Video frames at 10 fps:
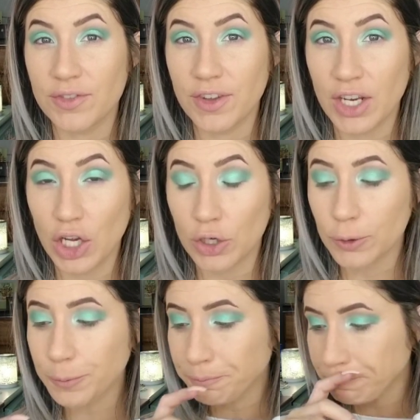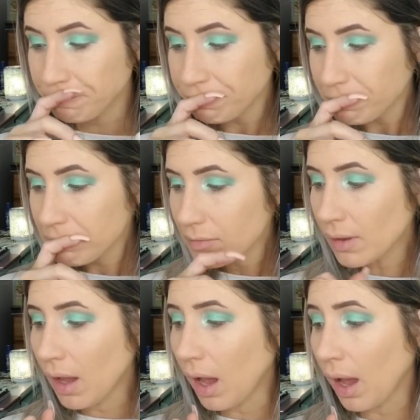video.
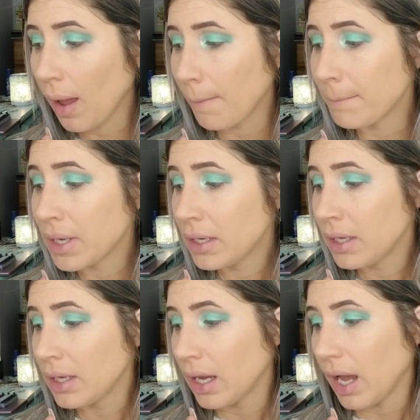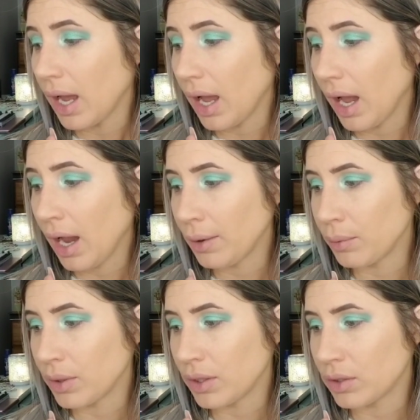I
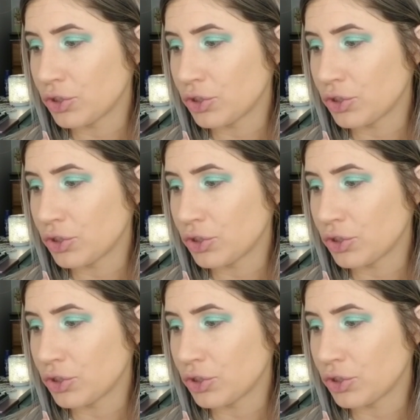will